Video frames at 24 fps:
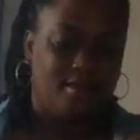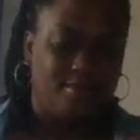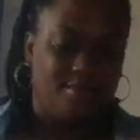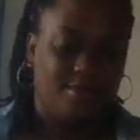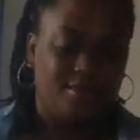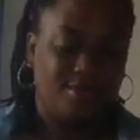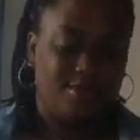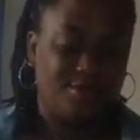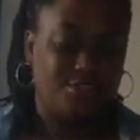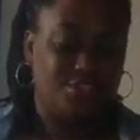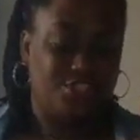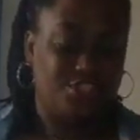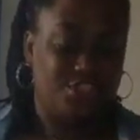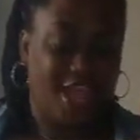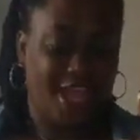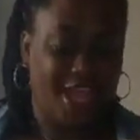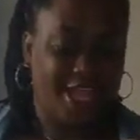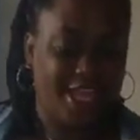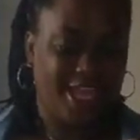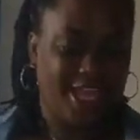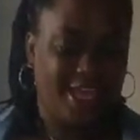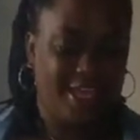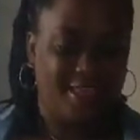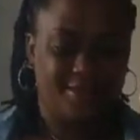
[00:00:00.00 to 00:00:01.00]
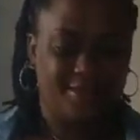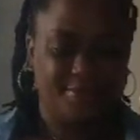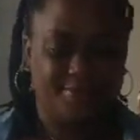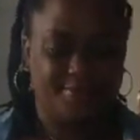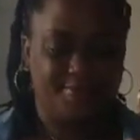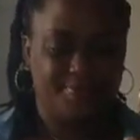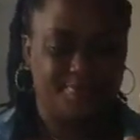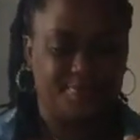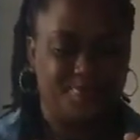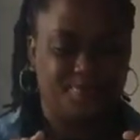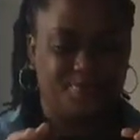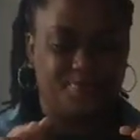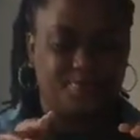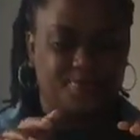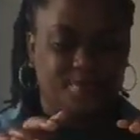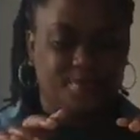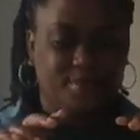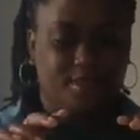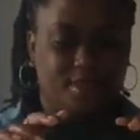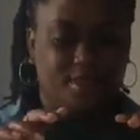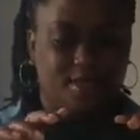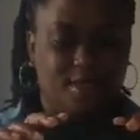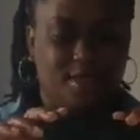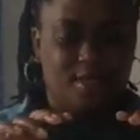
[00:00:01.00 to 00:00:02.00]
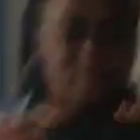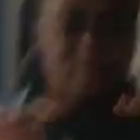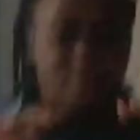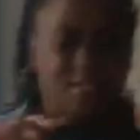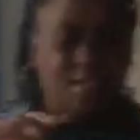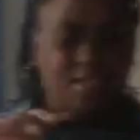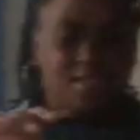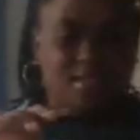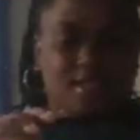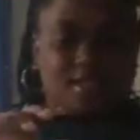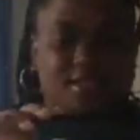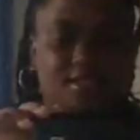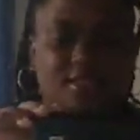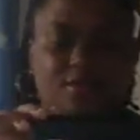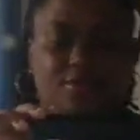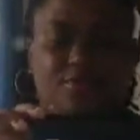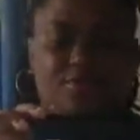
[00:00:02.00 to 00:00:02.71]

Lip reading: a little jacket. Nothing